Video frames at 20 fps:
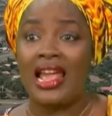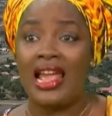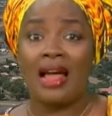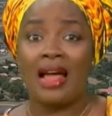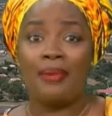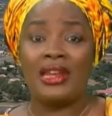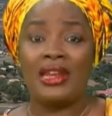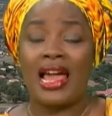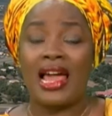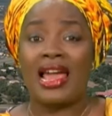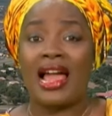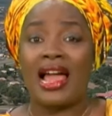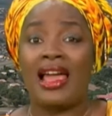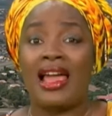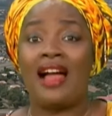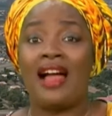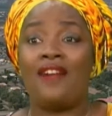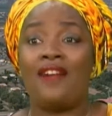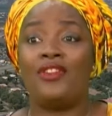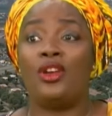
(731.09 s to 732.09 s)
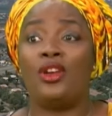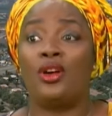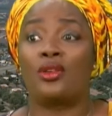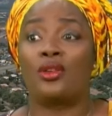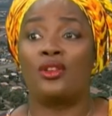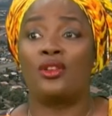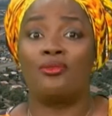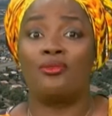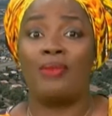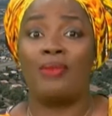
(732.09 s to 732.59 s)
I mean, I, I have a lot
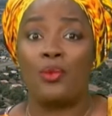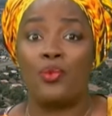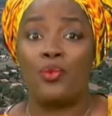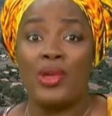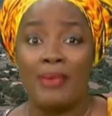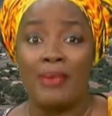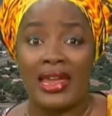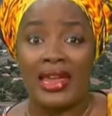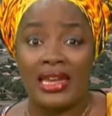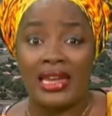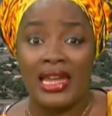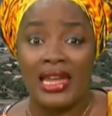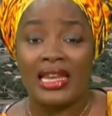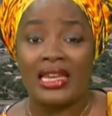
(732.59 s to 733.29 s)
of my women